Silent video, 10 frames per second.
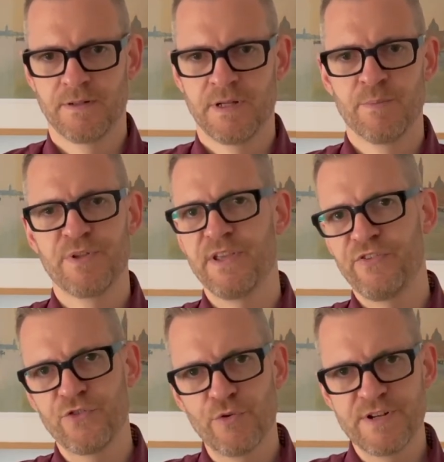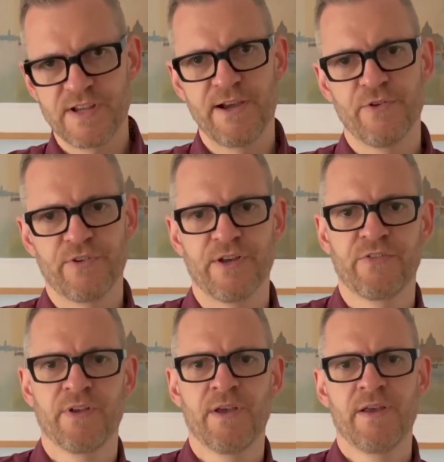But this story tells us
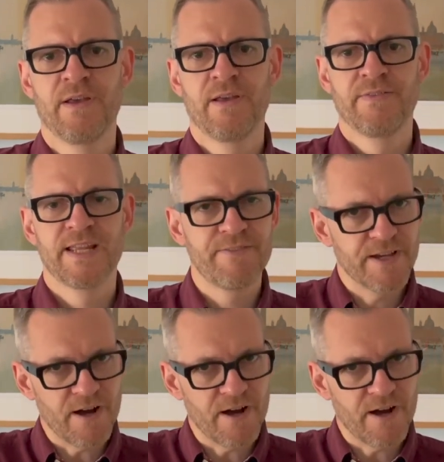that if he